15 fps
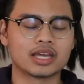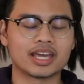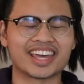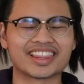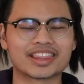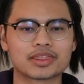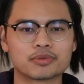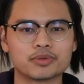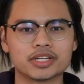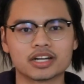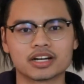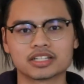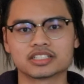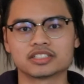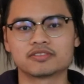and
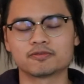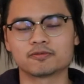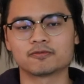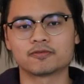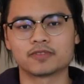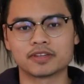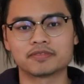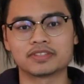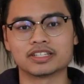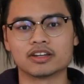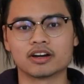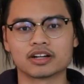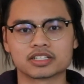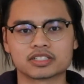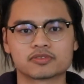
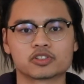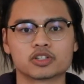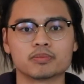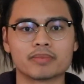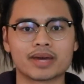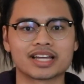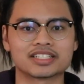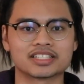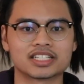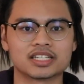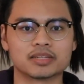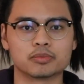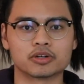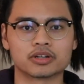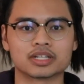$350 for a Magic
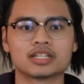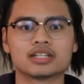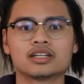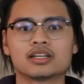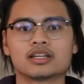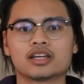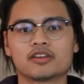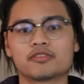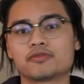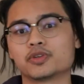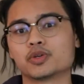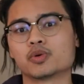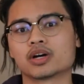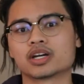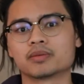Keyboard if
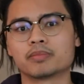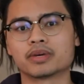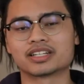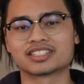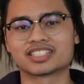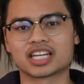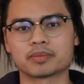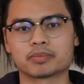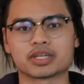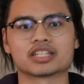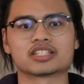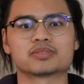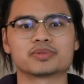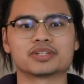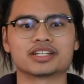you want a better typing
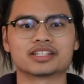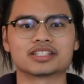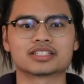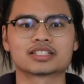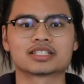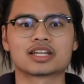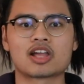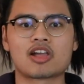experience.